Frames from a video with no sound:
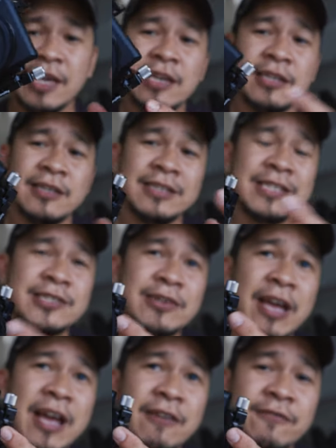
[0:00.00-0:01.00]
again, you need to
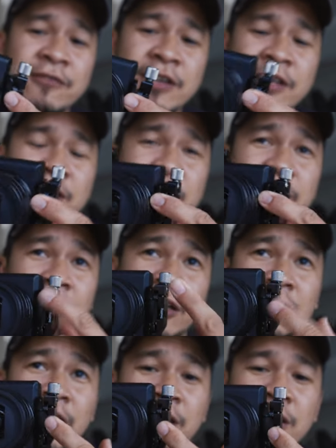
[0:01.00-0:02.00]
have an
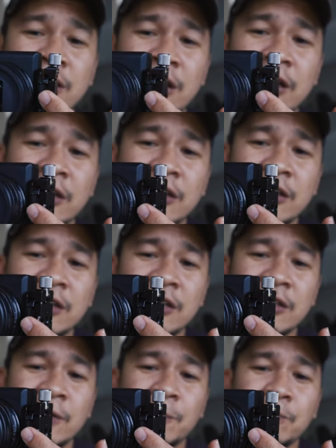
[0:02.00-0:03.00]

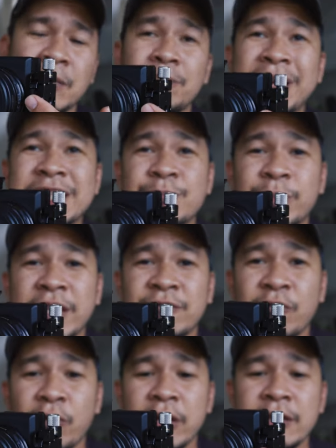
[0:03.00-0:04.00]
arca base plate
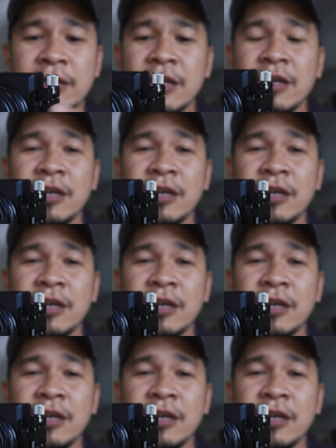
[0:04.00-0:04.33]
for it.